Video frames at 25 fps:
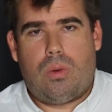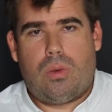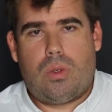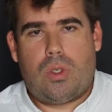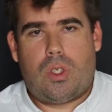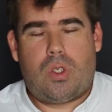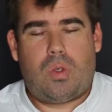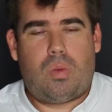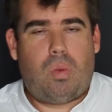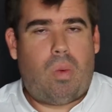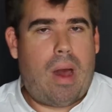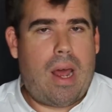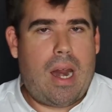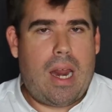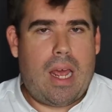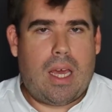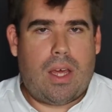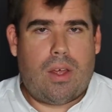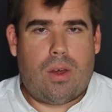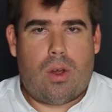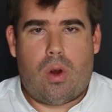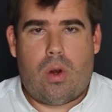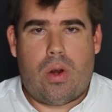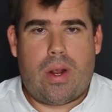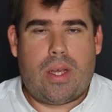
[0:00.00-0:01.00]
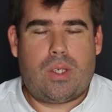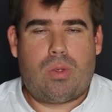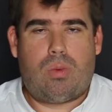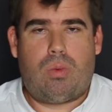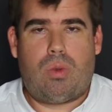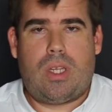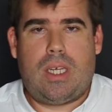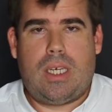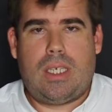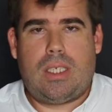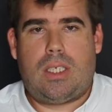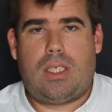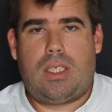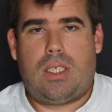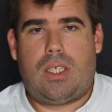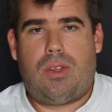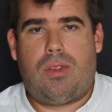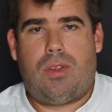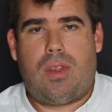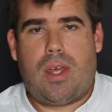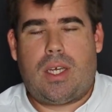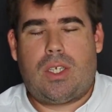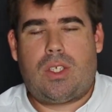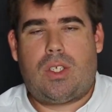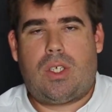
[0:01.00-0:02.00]
sweating earnings releases
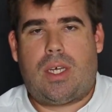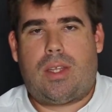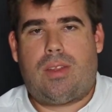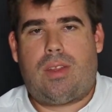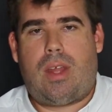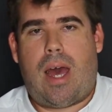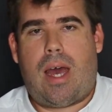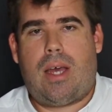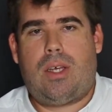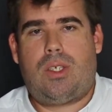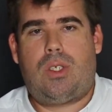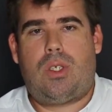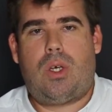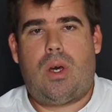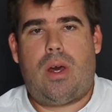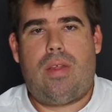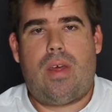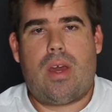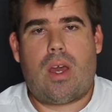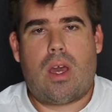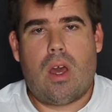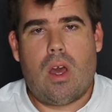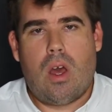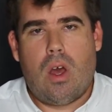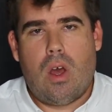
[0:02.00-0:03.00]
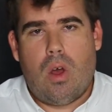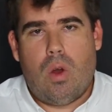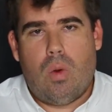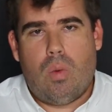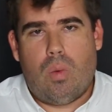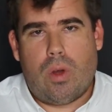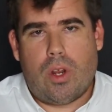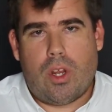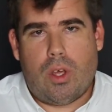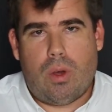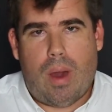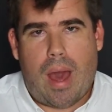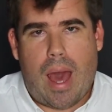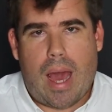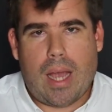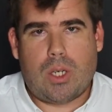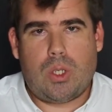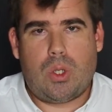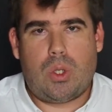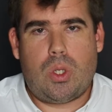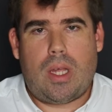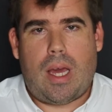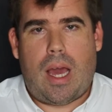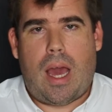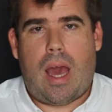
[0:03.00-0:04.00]
and things like that. So I think when you
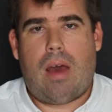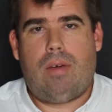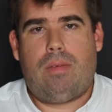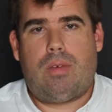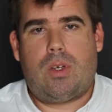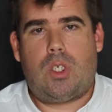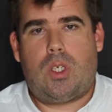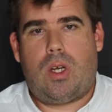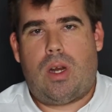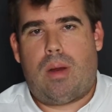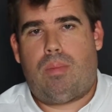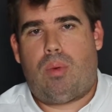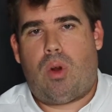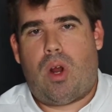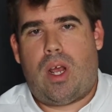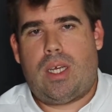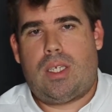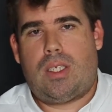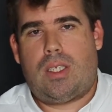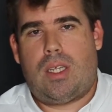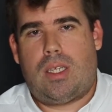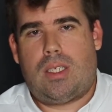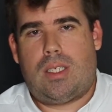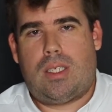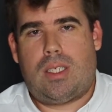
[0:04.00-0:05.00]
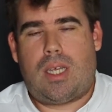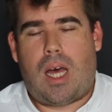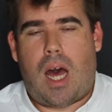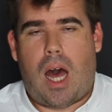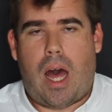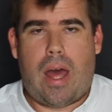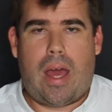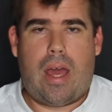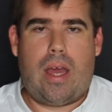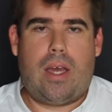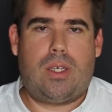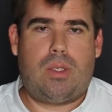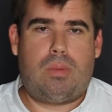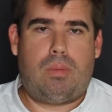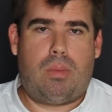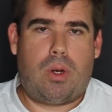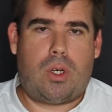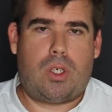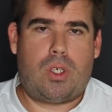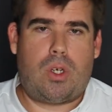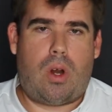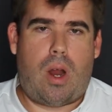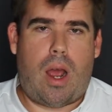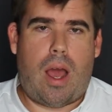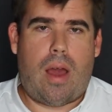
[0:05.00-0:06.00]
actually have a share price that's as high as
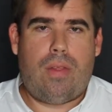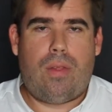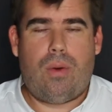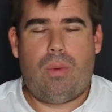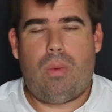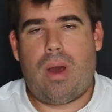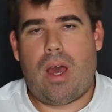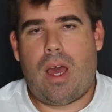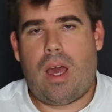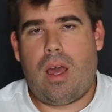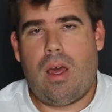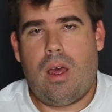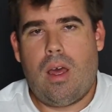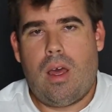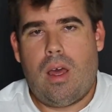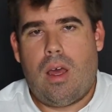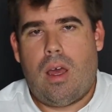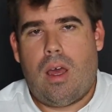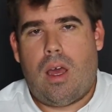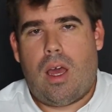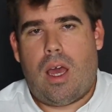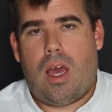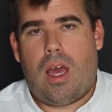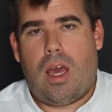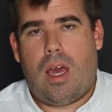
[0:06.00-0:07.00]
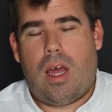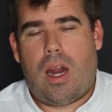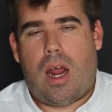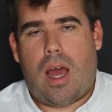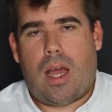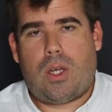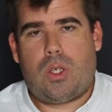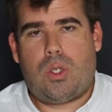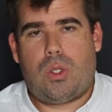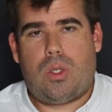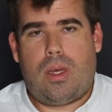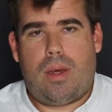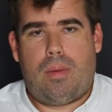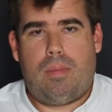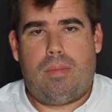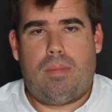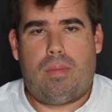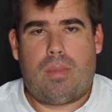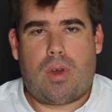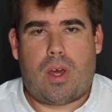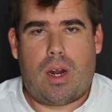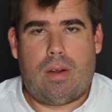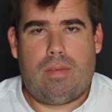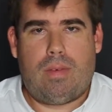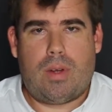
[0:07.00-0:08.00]
Berkshire Hathaway, it actually
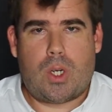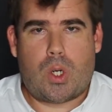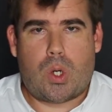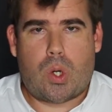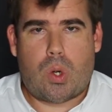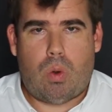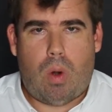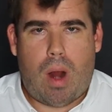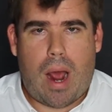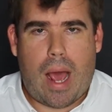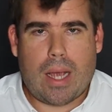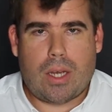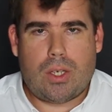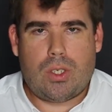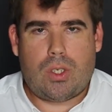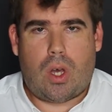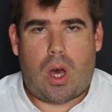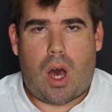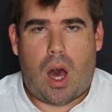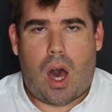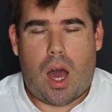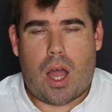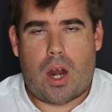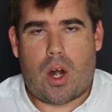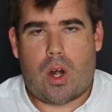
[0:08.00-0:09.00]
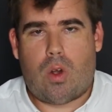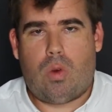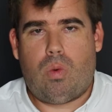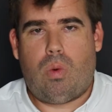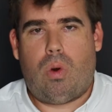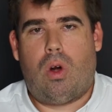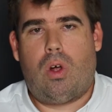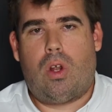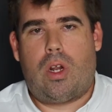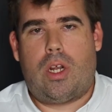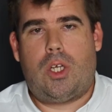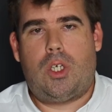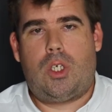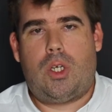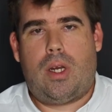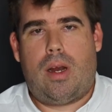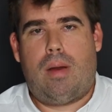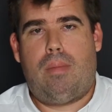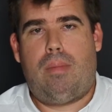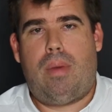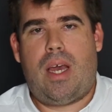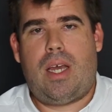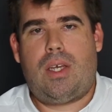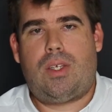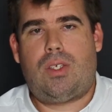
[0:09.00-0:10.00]
kind of attracts a higher quality
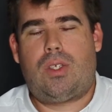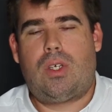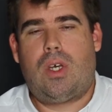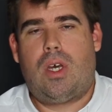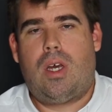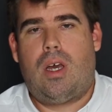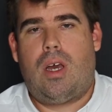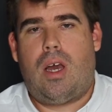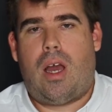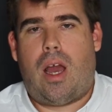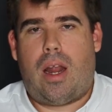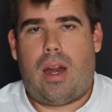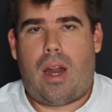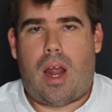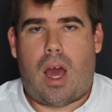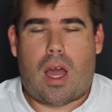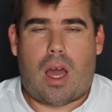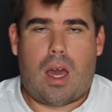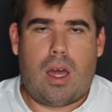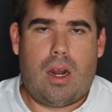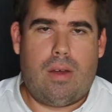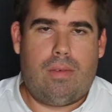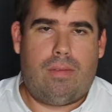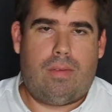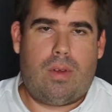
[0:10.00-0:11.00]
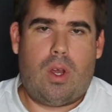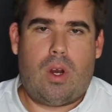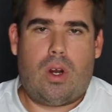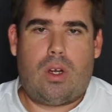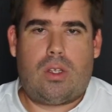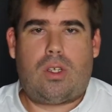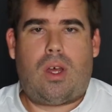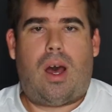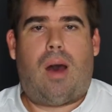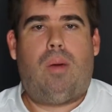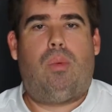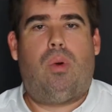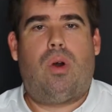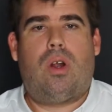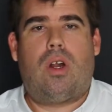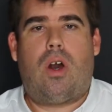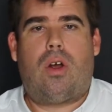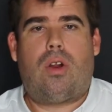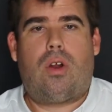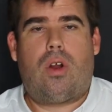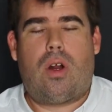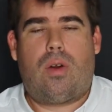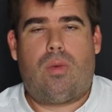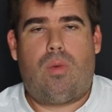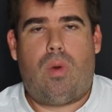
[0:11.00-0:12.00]
share base and not kind of your top
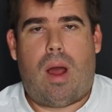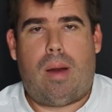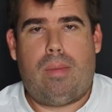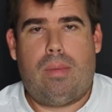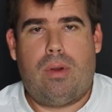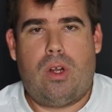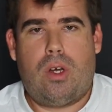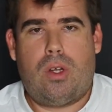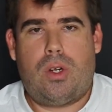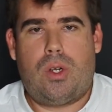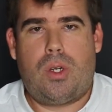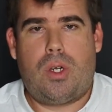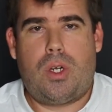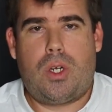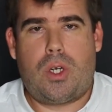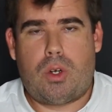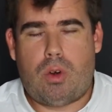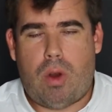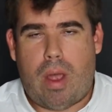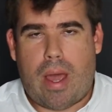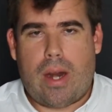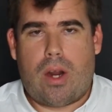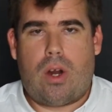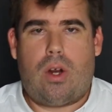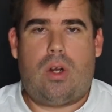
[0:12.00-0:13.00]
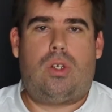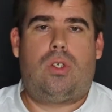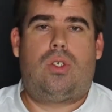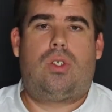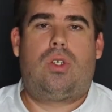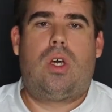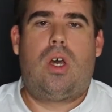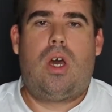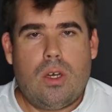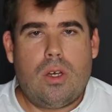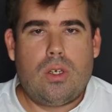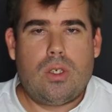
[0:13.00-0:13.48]
100 Robinhood traders.